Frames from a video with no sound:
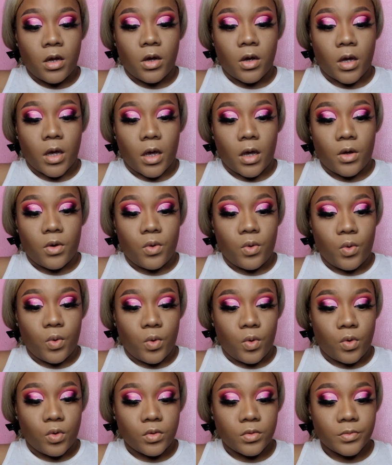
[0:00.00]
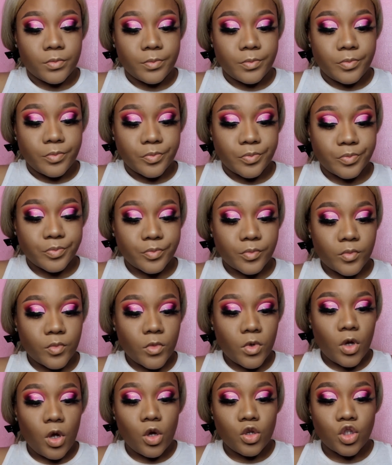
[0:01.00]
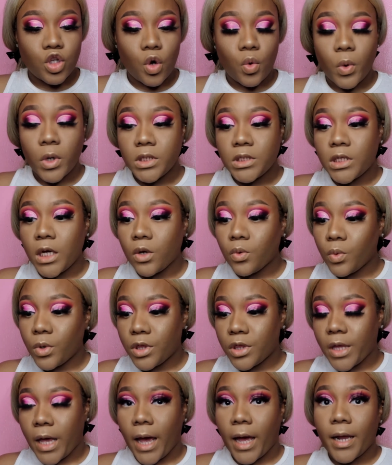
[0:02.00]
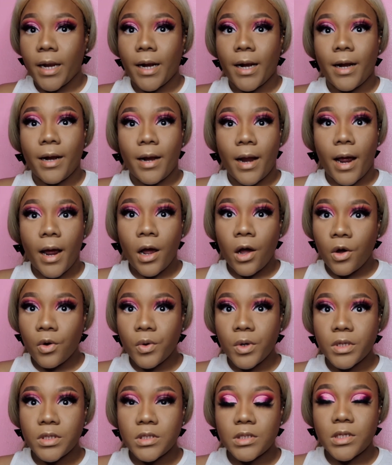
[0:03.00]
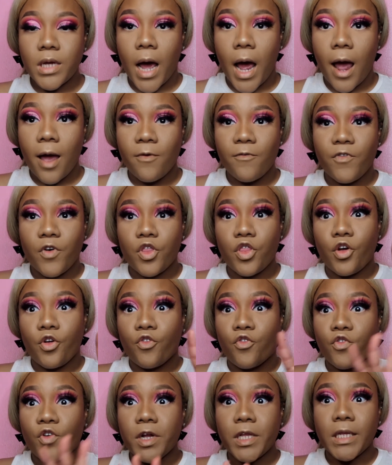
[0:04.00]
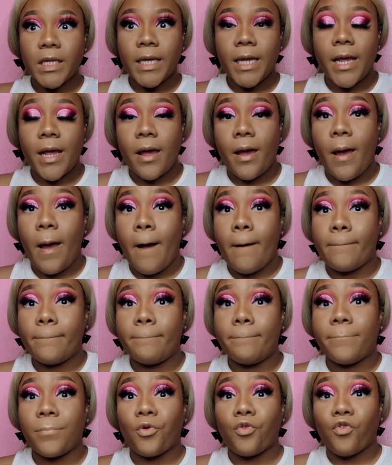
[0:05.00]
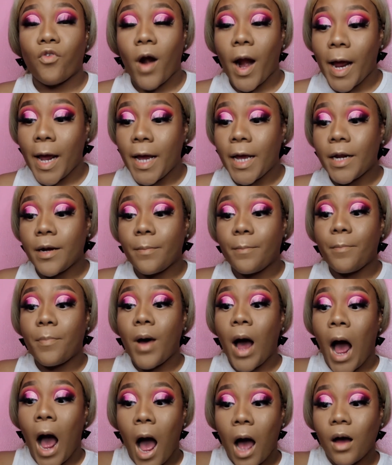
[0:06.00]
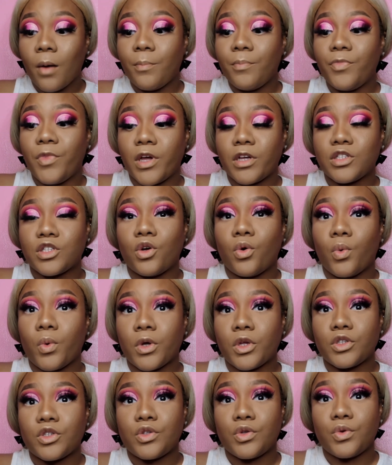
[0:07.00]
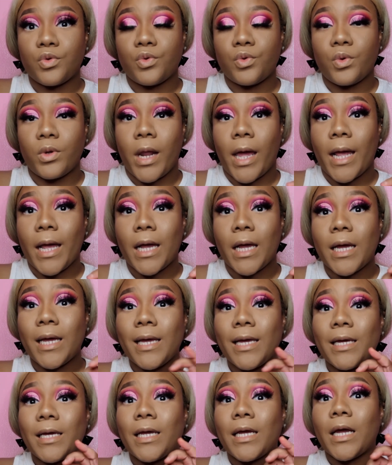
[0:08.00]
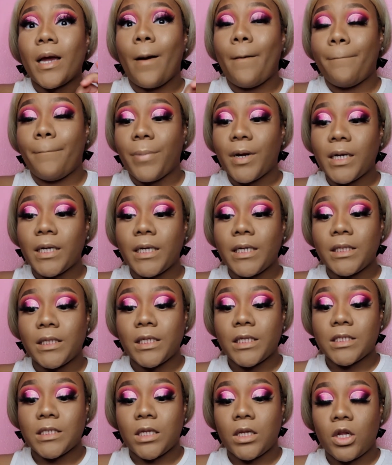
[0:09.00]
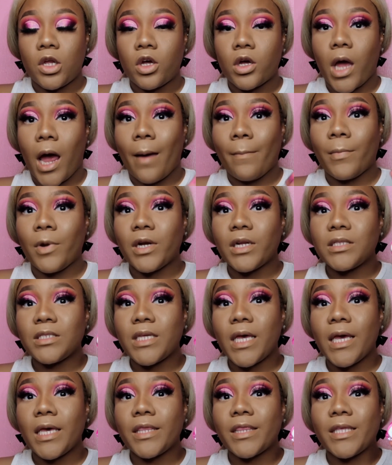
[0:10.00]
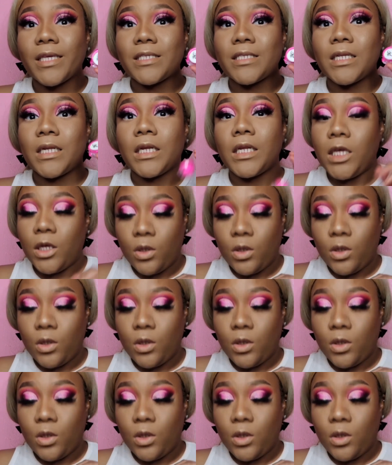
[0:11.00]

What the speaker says: Okay, cool. So we're done with that. Now it's time for the really bright pop that's going to like complete this look. I'm gonna take this